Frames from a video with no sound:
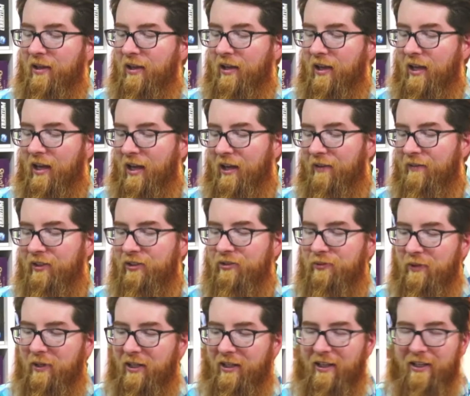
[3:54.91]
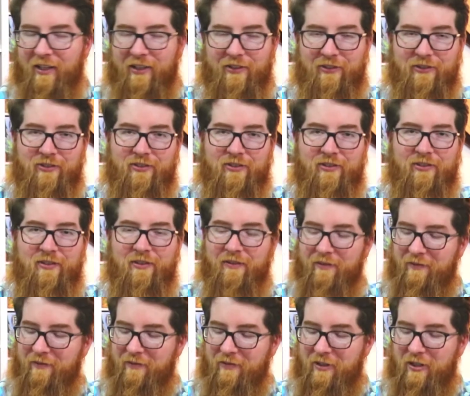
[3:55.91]
This one is
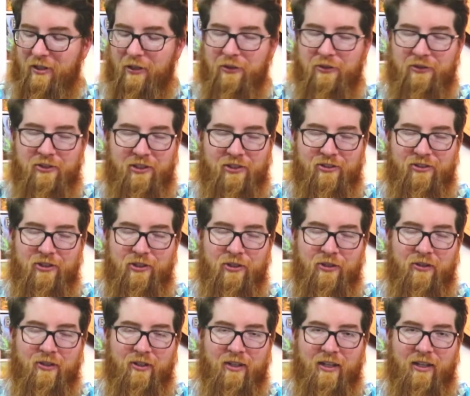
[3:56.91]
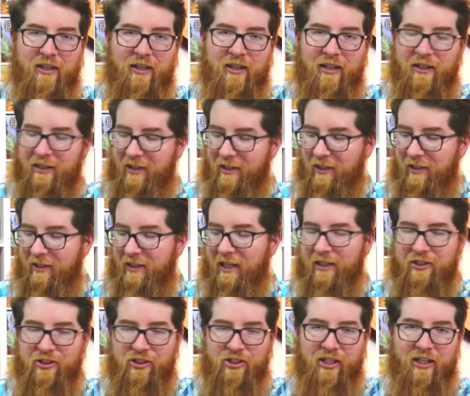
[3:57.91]
closest to the
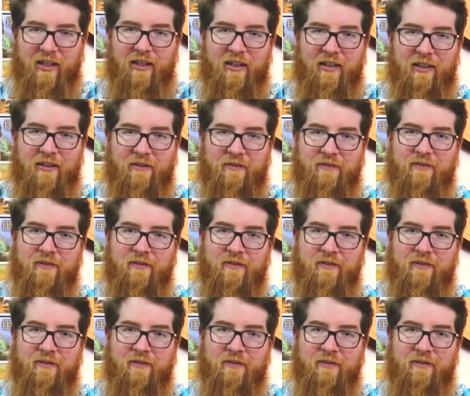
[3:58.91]
analogy of